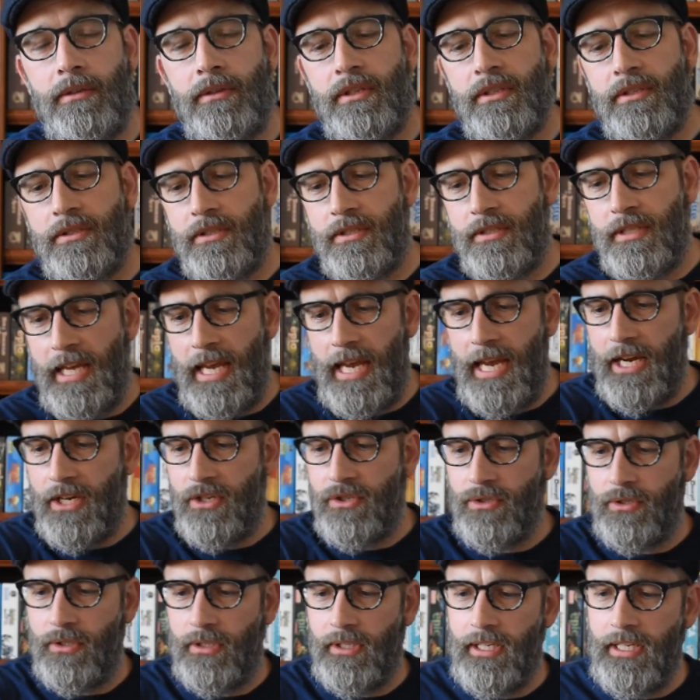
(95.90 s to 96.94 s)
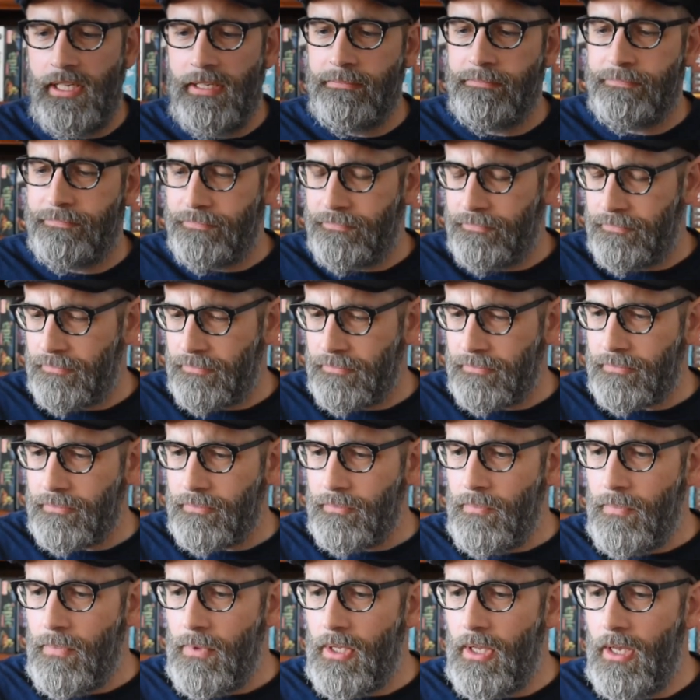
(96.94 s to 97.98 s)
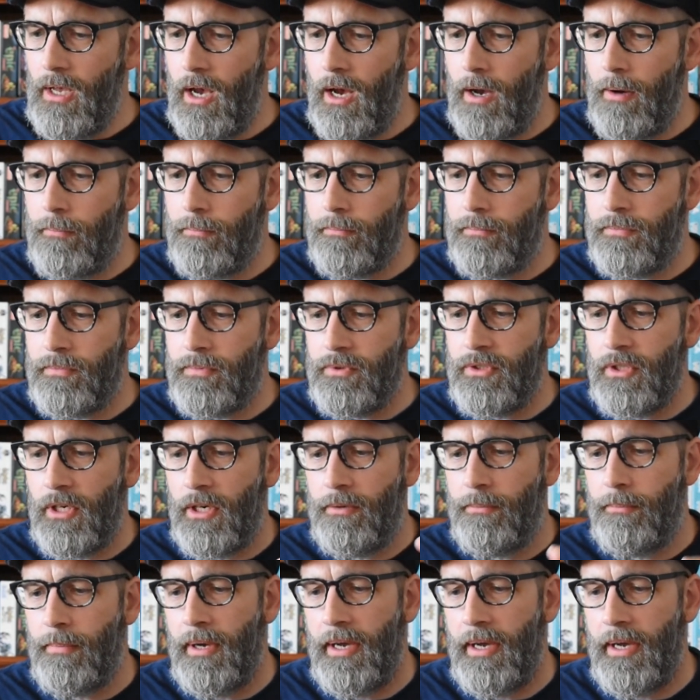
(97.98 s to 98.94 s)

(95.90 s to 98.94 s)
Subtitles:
This is actually done